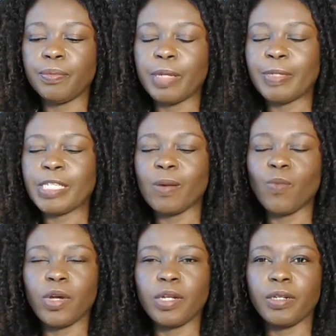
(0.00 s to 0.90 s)
maybe
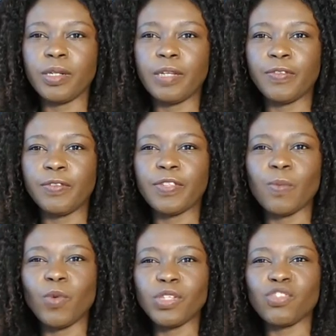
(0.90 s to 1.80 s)
someone, if
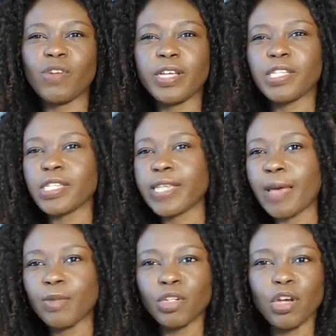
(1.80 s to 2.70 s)
someone's trying to
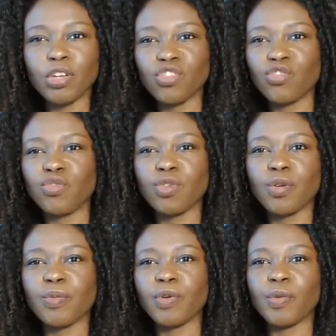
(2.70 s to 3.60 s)
sabotage you
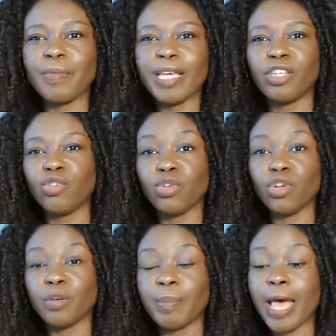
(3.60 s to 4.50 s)
or make you
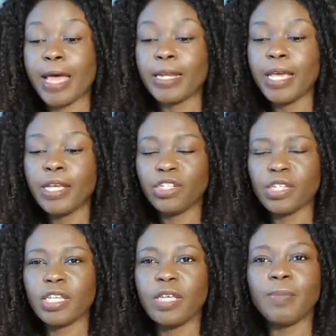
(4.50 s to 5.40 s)
look bad,
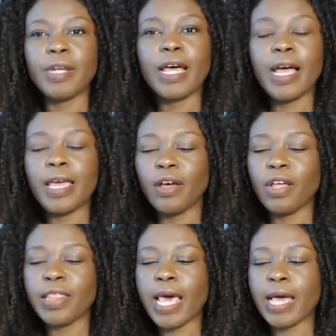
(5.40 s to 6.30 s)
just keep an eye
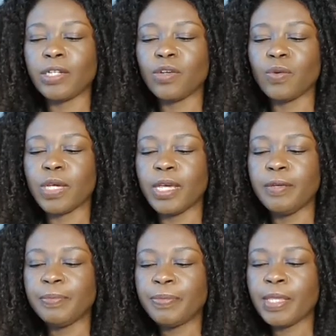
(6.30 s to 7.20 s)
on that.
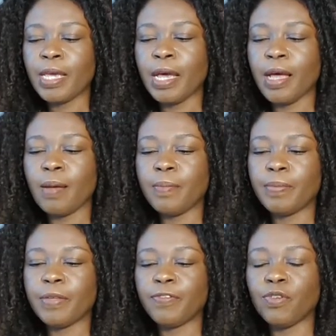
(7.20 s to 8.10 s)
Okay.
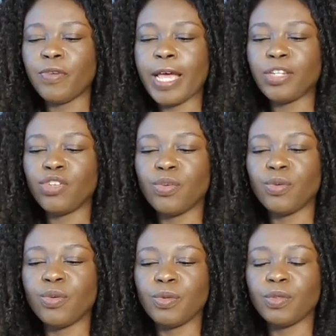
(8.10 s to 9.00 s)
If you've had
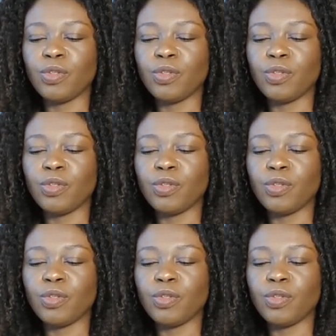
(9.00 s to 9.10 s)
to